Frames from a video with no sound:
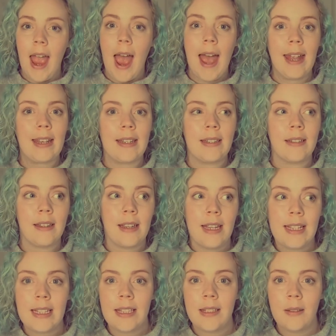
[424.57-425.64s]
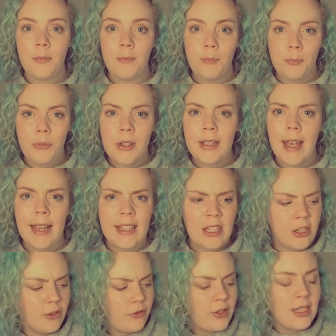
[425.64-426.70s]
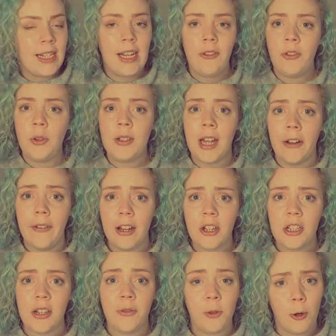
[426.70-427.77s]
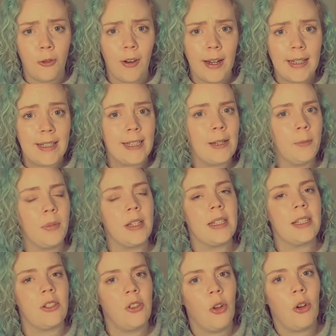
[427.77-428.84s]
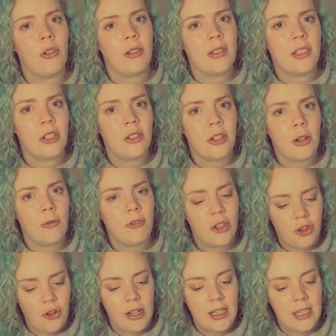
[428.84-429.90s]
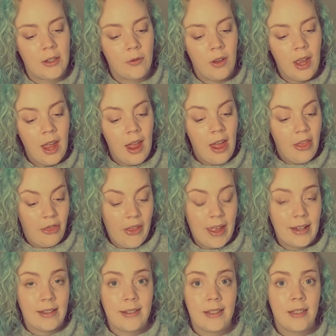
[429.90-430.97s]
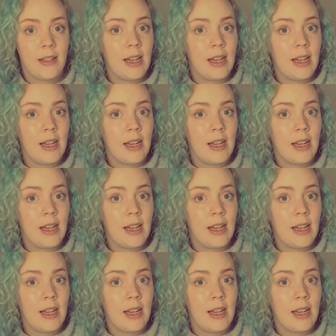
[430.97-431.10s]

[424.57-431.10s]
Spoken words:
And it's precise enough to give you direction if you're writing, but it's not so restrictive that